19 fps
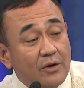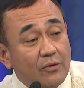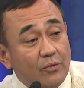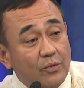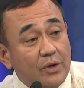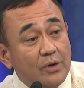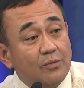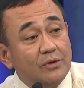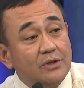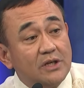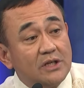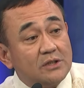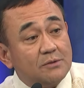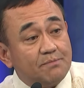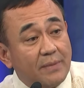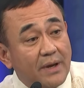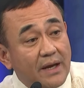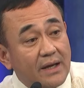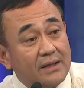we would
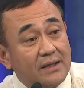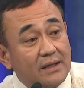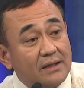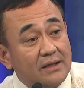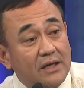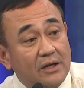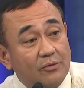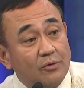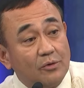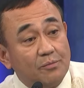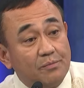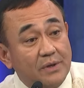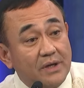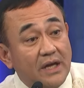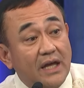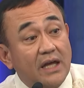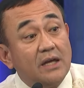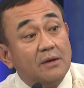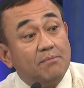expect that there would
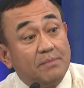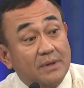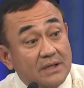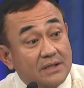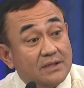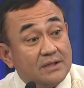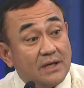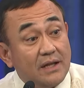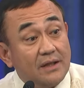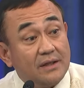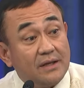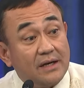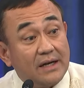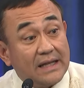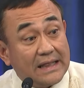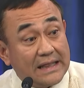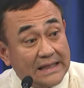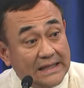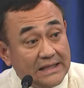be a peace center
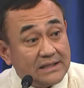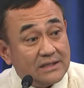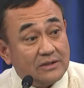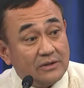at least,